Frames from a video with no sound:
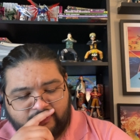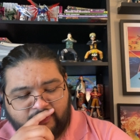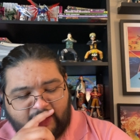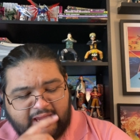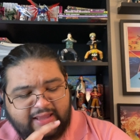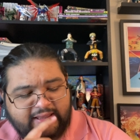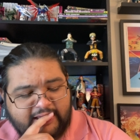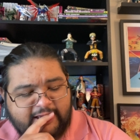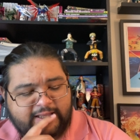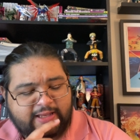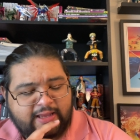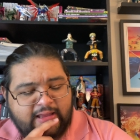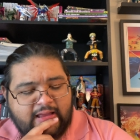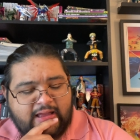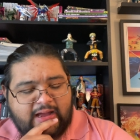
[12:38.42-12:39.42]
And then
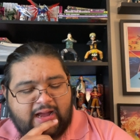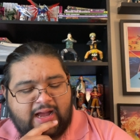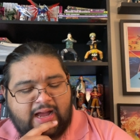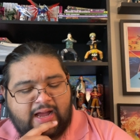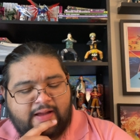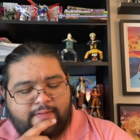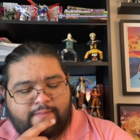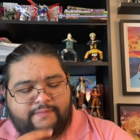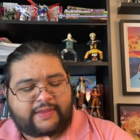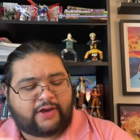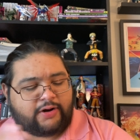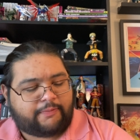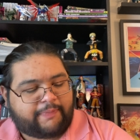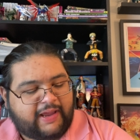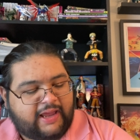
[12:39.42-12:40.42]
uh, they go
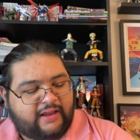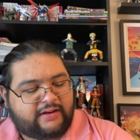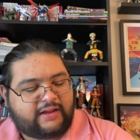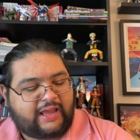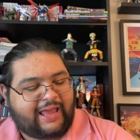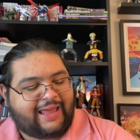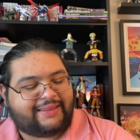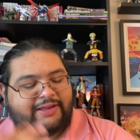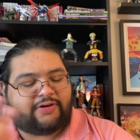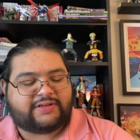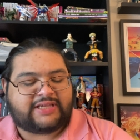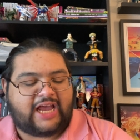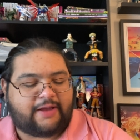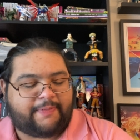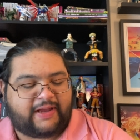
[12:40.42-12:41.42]
to bed, and they're
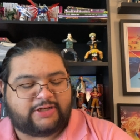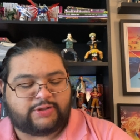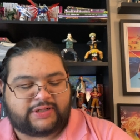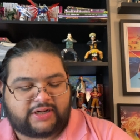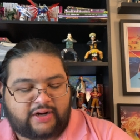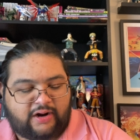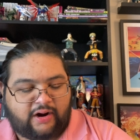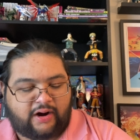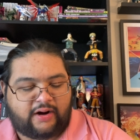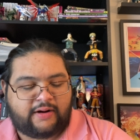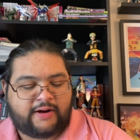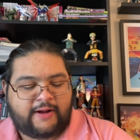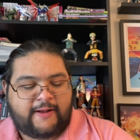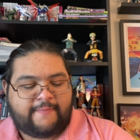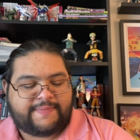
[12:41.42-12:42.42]
attacked by
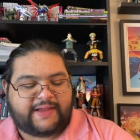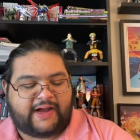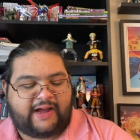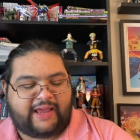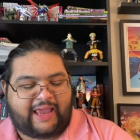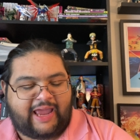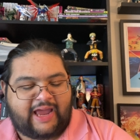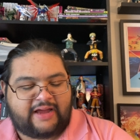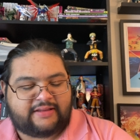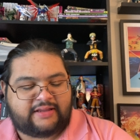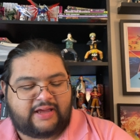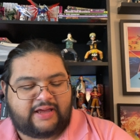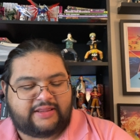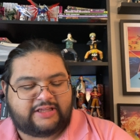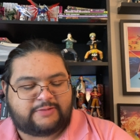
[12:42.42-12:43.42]
Drakkar. Uh, and
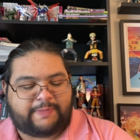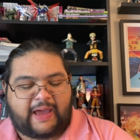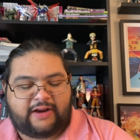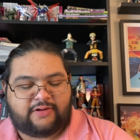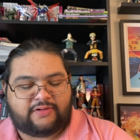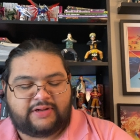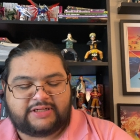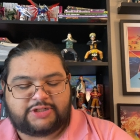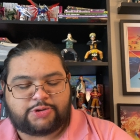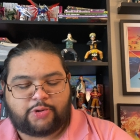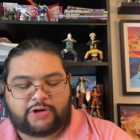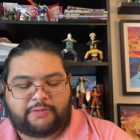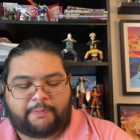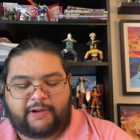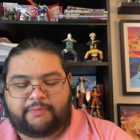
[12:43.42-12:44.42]
uh, this battle is
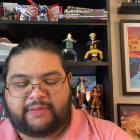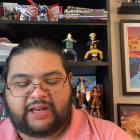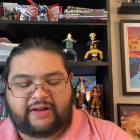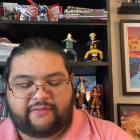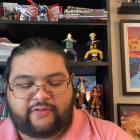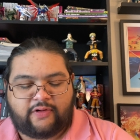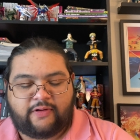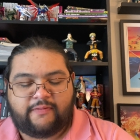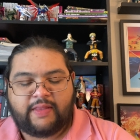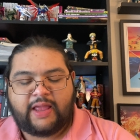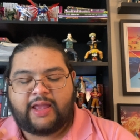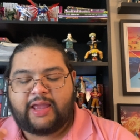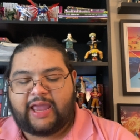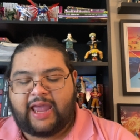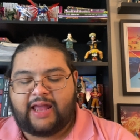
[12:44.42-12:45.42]
short but meaningful.
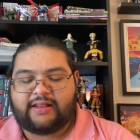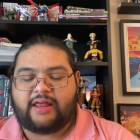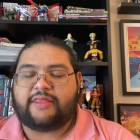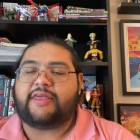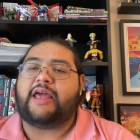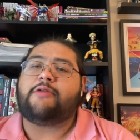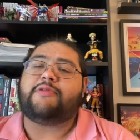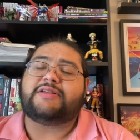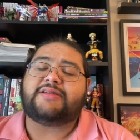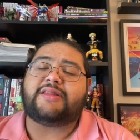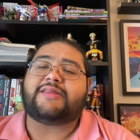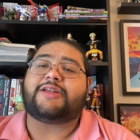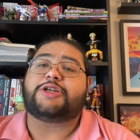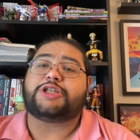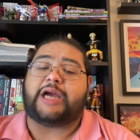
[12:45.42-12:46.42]
And then we see
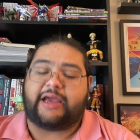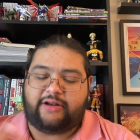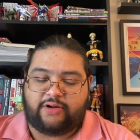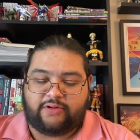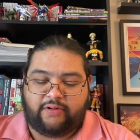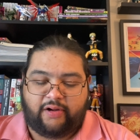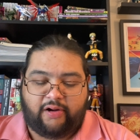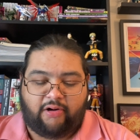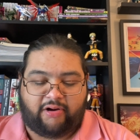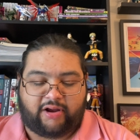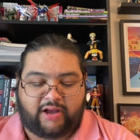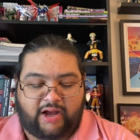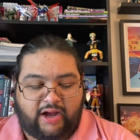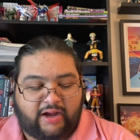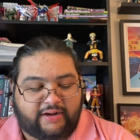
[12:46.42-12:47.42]
that the Shaido are
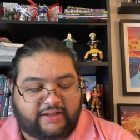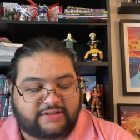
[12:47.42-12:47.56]
gone.